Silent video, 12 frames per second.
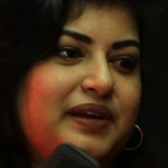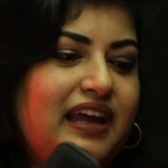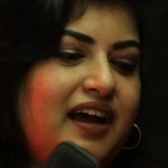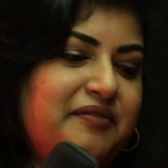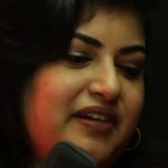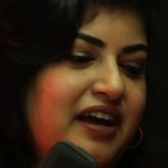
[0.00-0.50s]

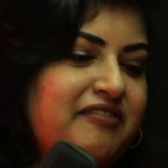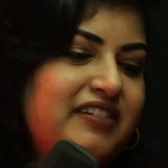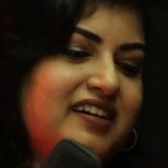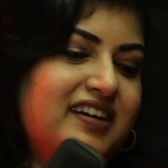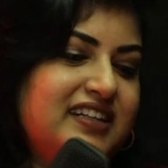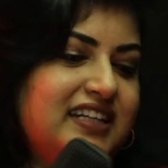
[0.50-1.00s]
I've I've
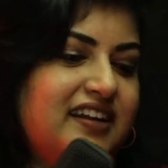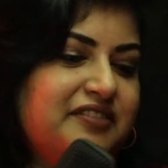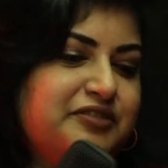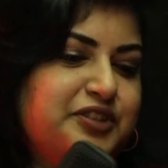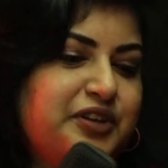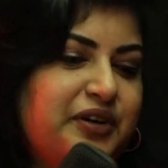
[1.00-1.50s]
learned enough
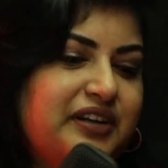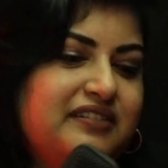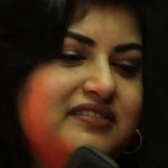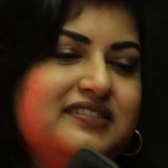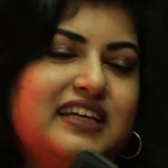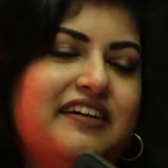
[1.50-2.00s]
to not
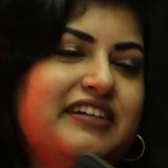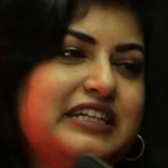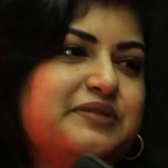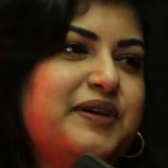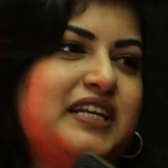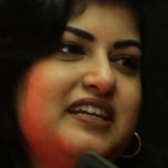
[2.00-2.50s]
have
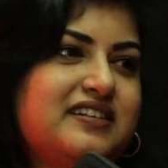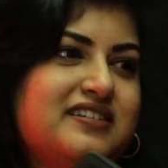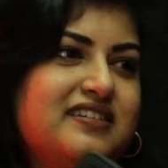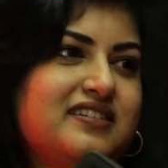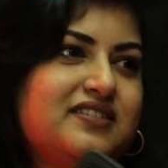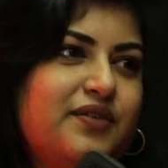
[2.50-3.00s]

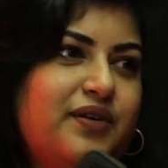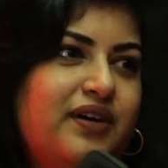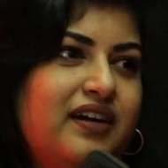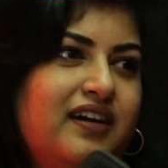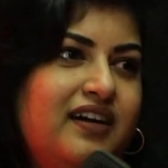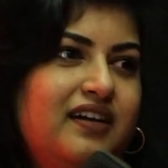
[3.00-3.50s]
expectations or
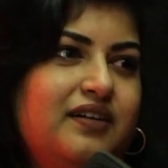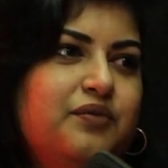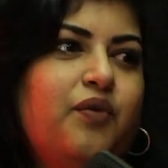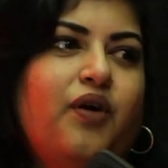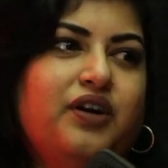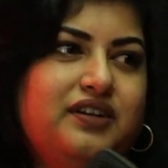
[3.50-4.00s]

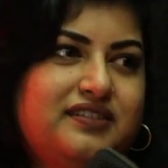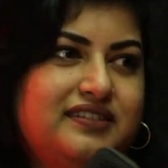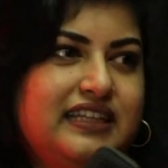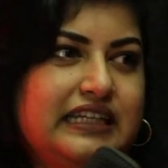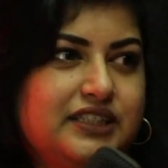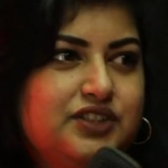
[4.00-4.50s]
want
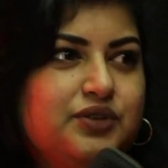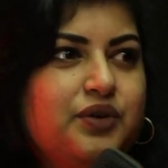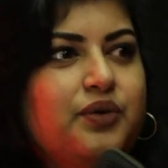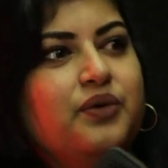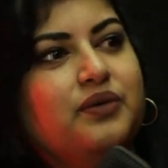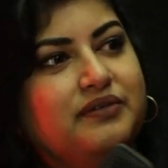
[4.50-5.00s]
things to
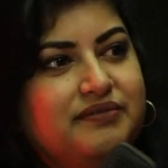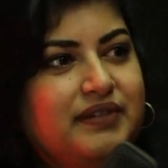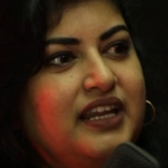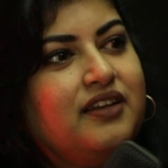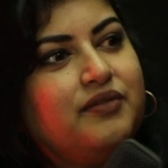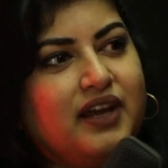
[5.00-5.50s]
go
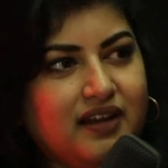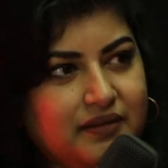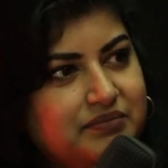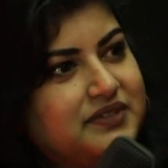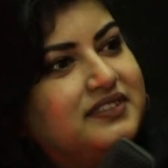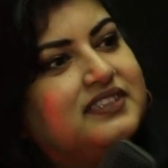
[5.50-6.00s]
anywhere.
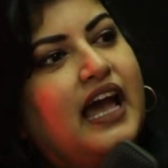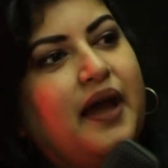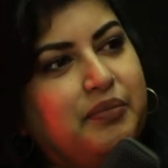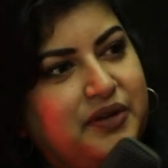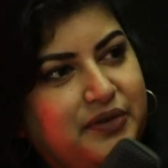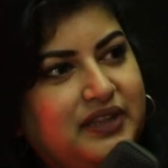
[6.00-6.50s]
I'm
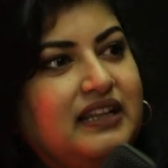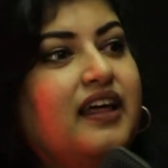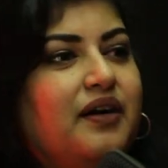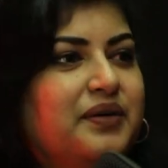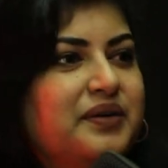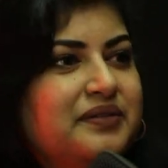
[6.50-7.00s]
happy with
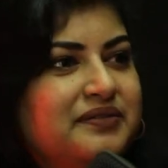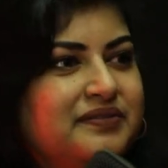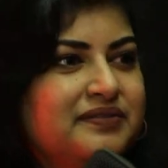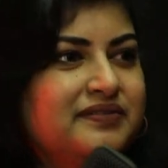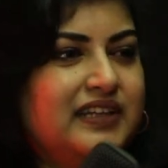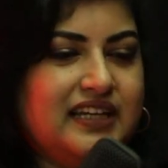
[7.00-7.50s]
now.
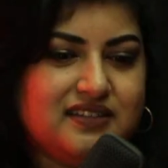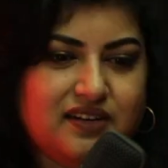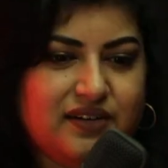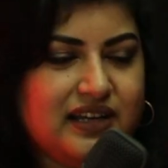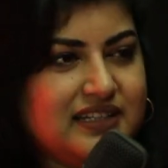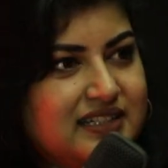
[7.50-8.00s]
As yeah.
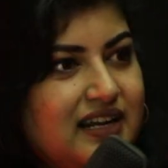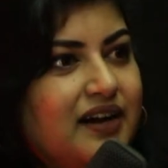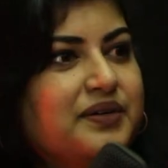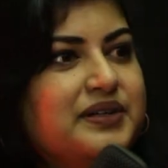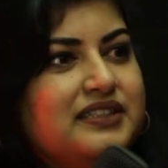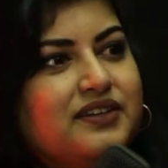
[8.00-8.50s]
long as now
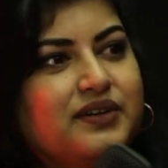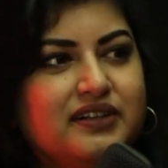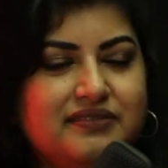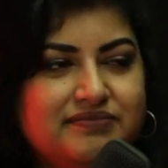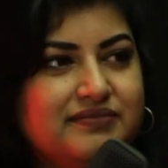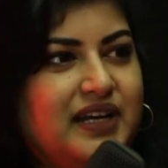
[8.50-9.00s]
is good,
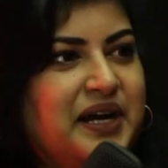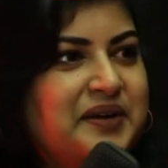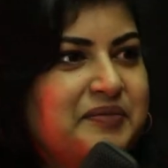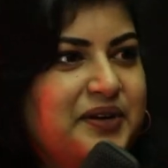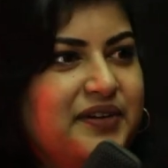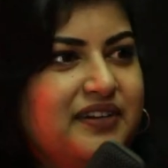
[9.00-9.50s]
I'm
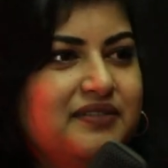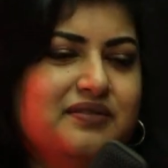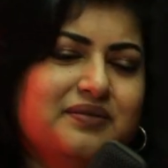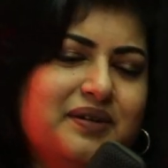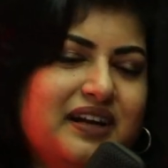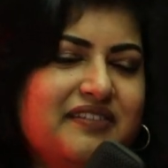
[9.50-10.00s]
good.
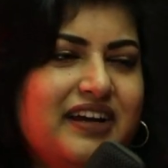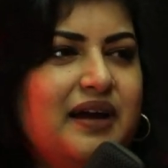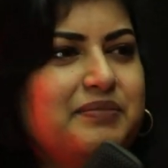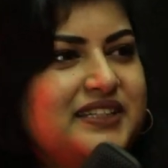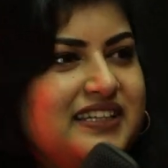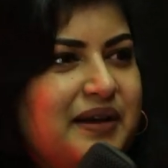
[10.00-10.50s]
Whatever
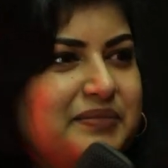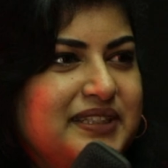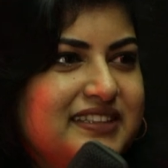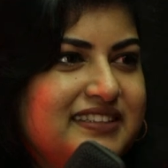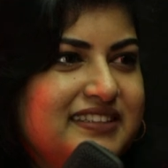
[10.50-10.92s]
happens, happens.